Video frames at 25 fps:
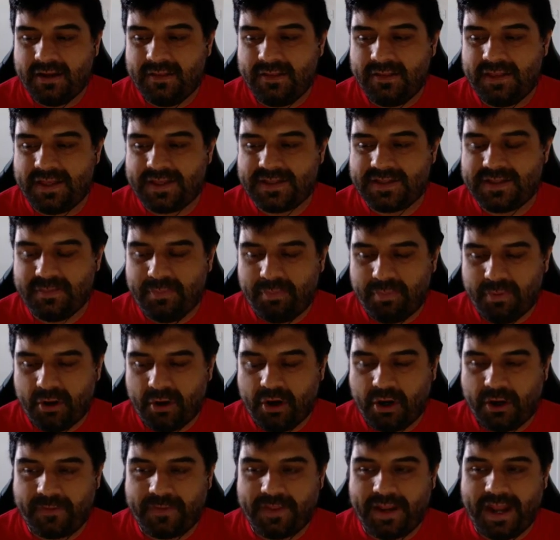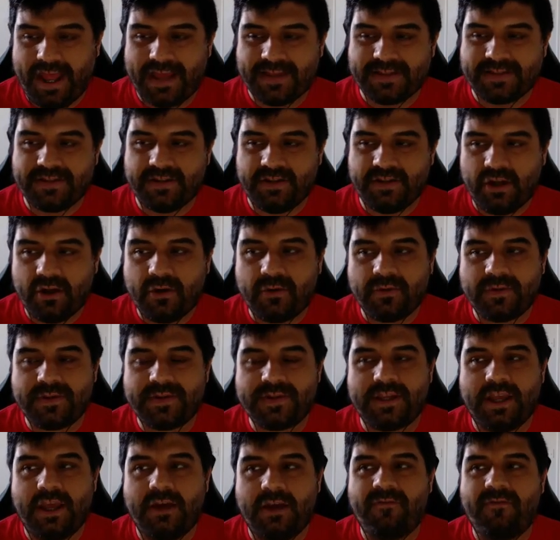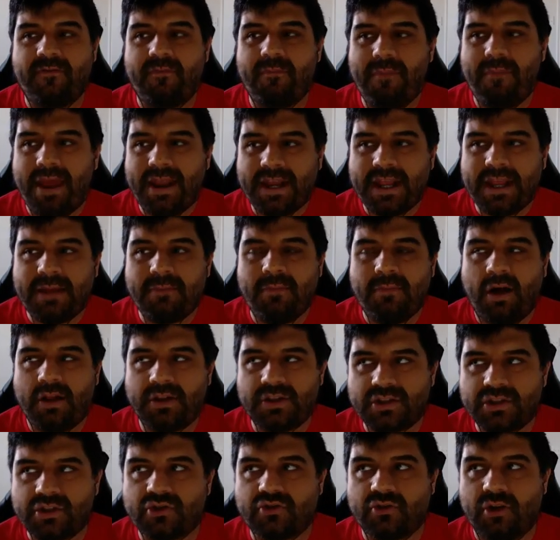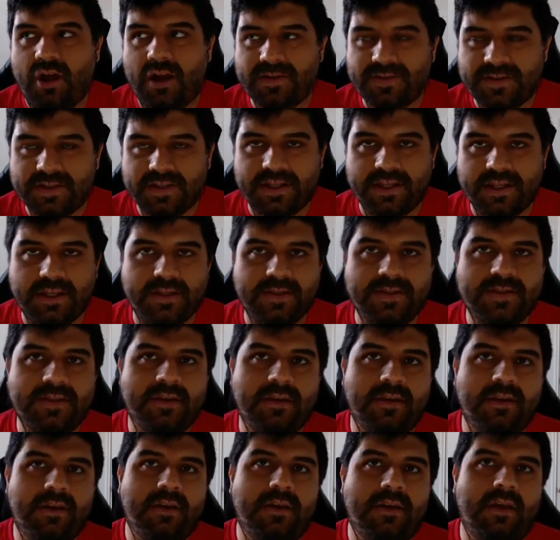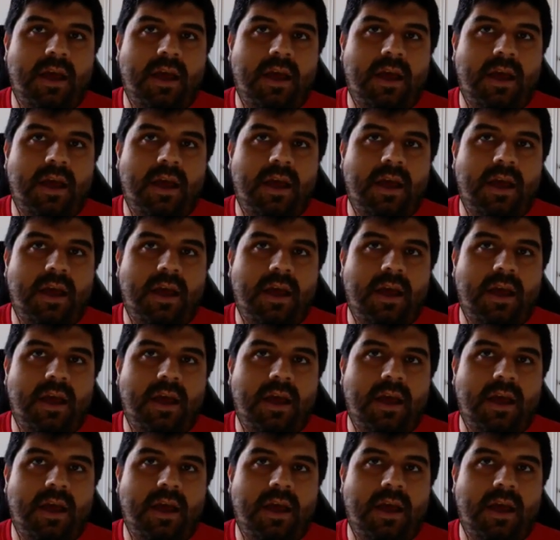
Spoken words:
this book that has notes of many monstrosities